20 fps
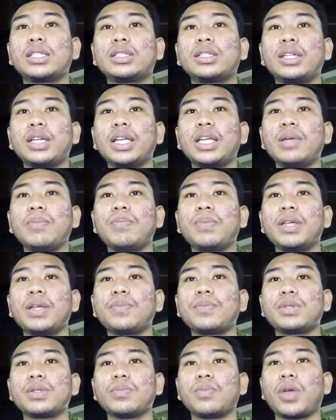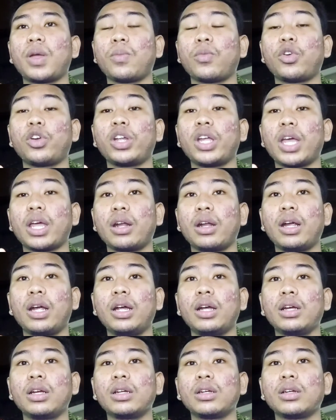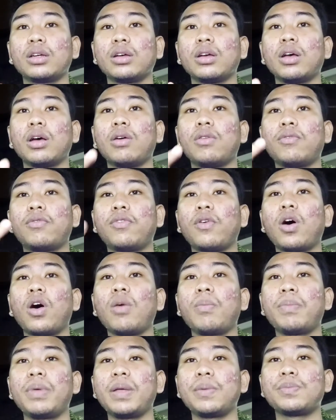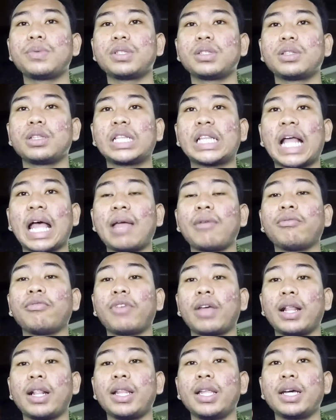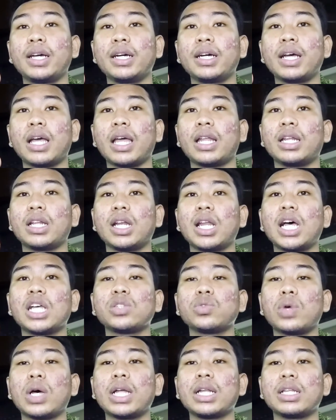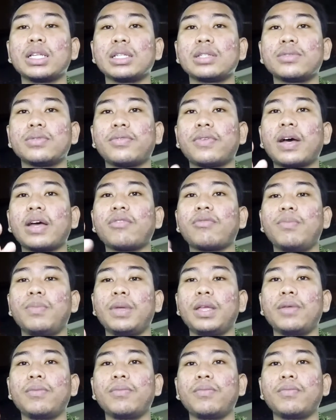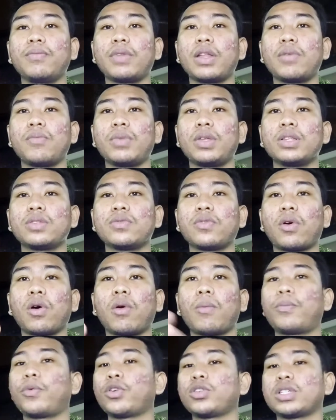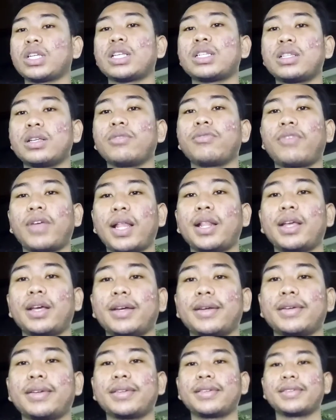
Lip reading: 3 beeps memory error, 4 beeps time failure, and the last one is 5 beep, that means for processor failure.